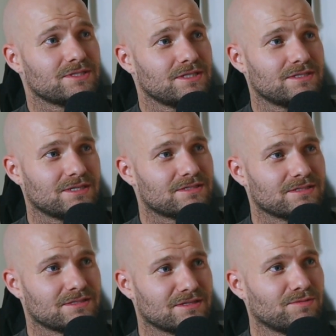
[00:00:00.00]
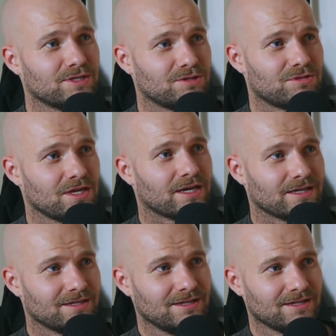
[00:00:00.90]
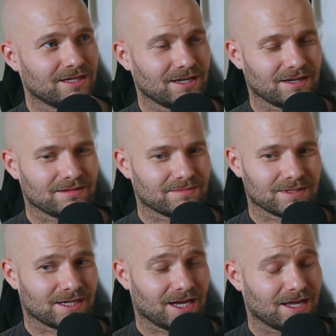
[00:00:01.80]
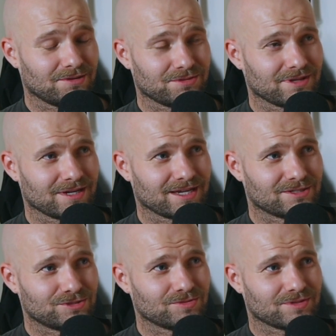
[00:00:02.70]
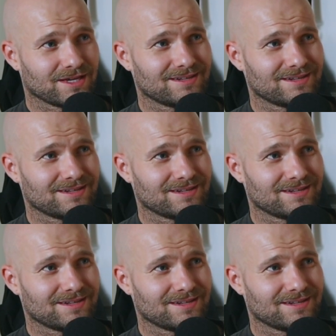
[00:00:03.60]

easiest is to know what you think." And I'm like, "I don't think I could do that.